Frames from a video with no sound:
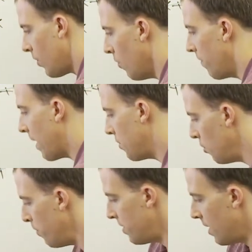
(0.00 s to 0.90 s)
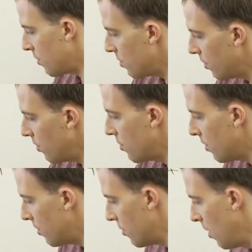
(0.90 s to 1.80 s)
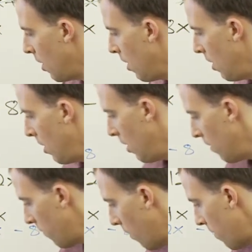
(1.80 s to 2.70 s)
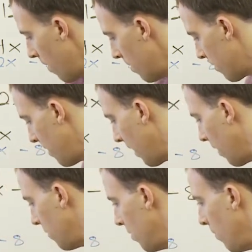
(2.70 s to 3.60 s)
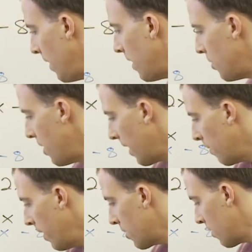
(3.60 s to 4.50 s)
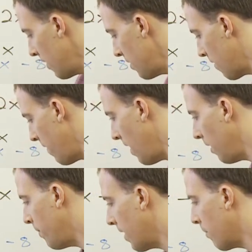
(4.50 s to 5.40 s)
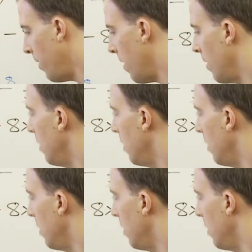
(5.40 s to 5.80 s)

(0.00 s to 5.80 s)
We've got two potential solutions, 4/3 or -2. We need to check and make sure these are valid by comparing